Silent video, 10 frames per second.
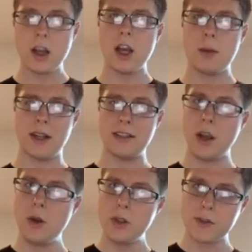
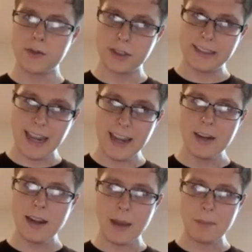plateaus for
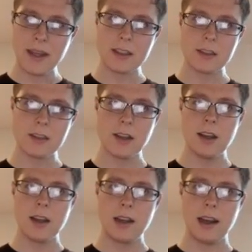10 epochs,
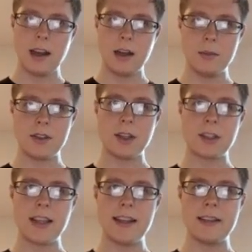such
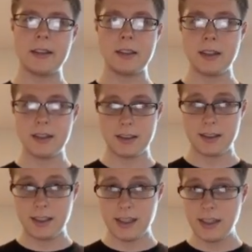that it doesn't
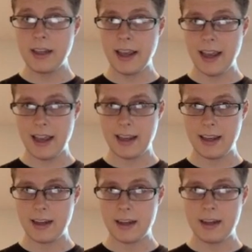
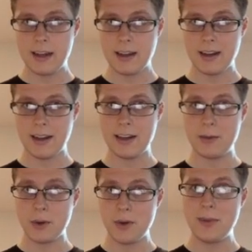see an
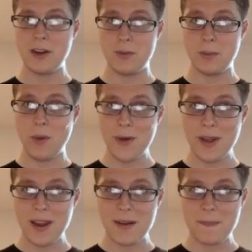improvement of more
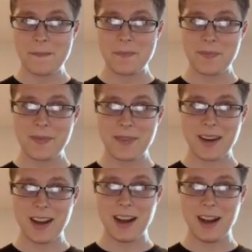than
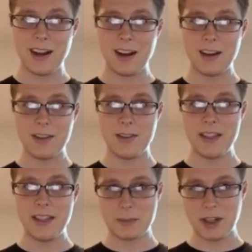
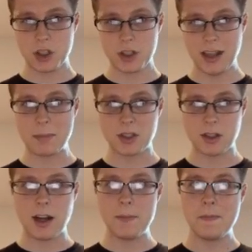this much,
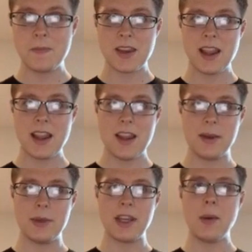epsilon,
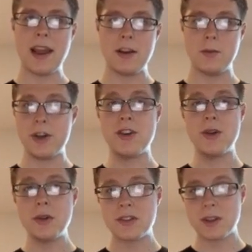then we go ahead and
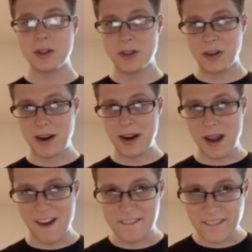reduce the learning rate
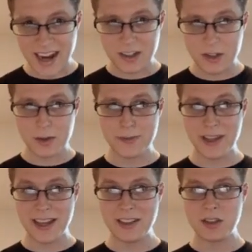by a factor of
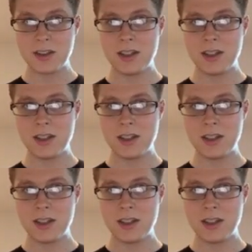this.